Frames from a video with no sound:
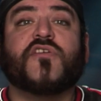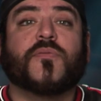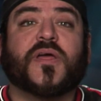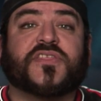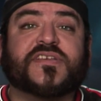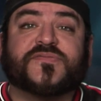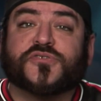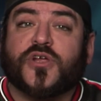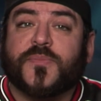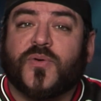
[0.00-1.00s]
Hey everybody, thanks
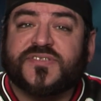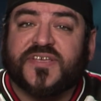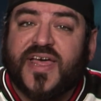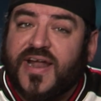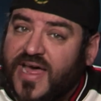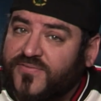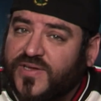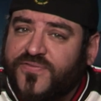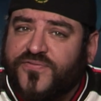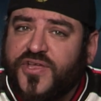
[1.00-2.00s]
for joining me once again on Out
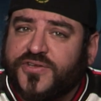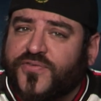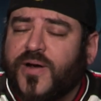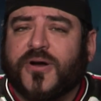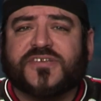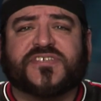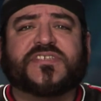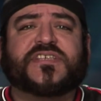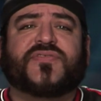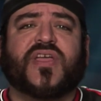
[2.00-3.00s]
of Left Field for
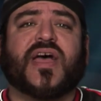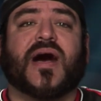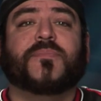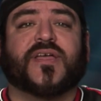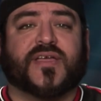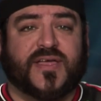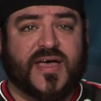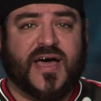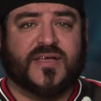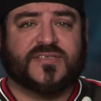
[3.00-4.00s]
MRC TV. I'm Nick
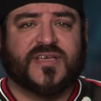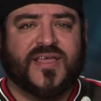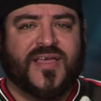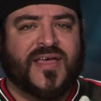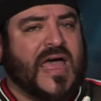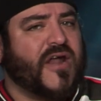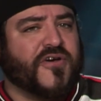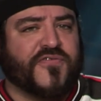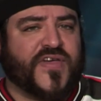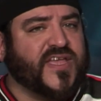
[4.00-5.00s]
Kangadis. I
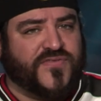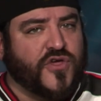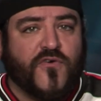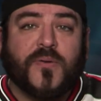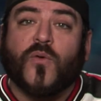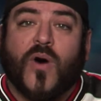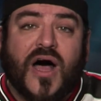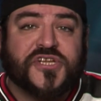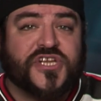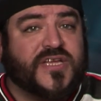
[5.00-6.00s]
don't know if any of you have been
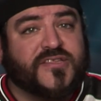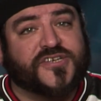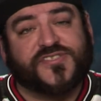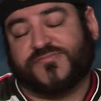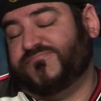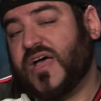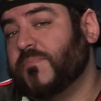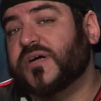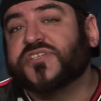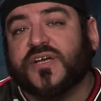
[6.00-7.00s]
watching, there's
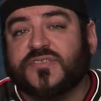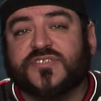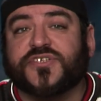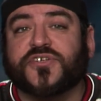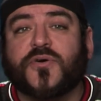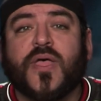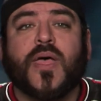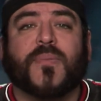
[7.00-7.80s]
not much else to do,